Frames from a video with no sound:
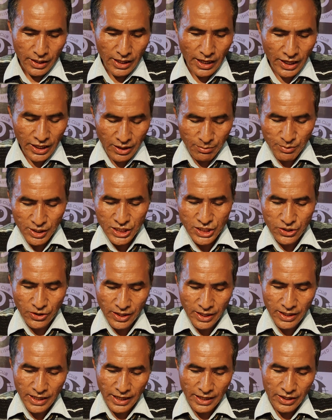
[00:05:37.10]
clearly
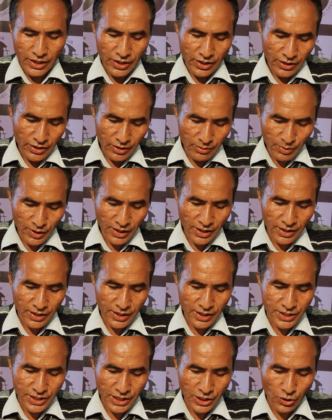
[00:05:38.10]
mentioned that even the
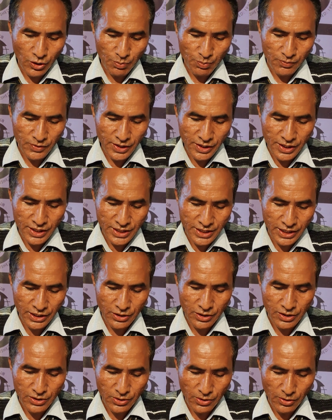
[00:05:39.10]
DC
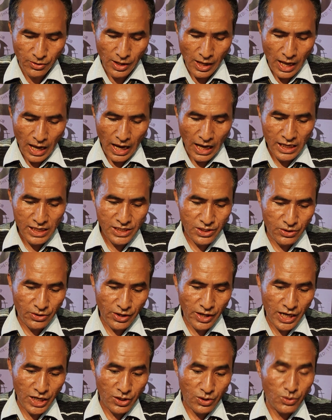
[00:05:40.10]
also has
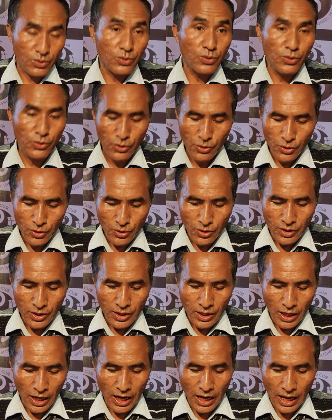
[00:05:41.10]
no right to
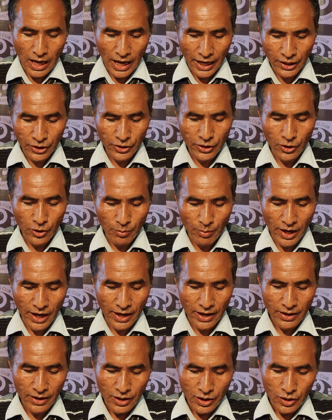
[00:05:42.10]
hand
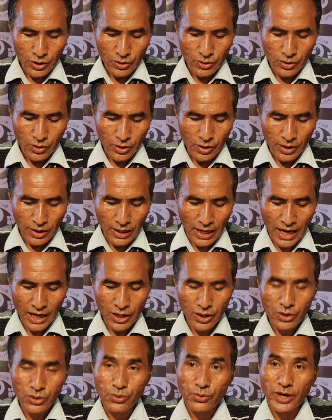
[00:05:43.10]
over
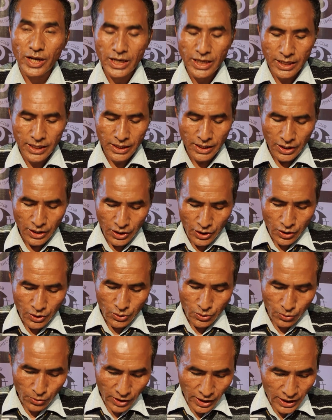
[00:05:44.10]
land to
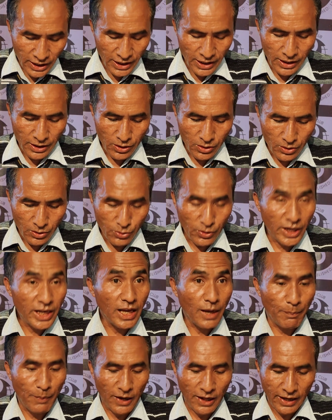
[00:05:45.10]
any
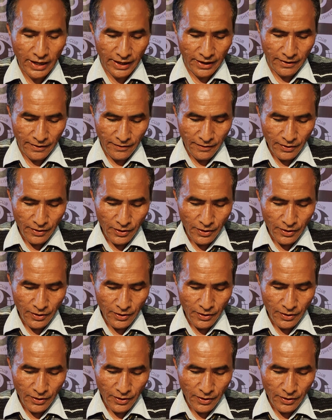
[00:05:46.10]
applicant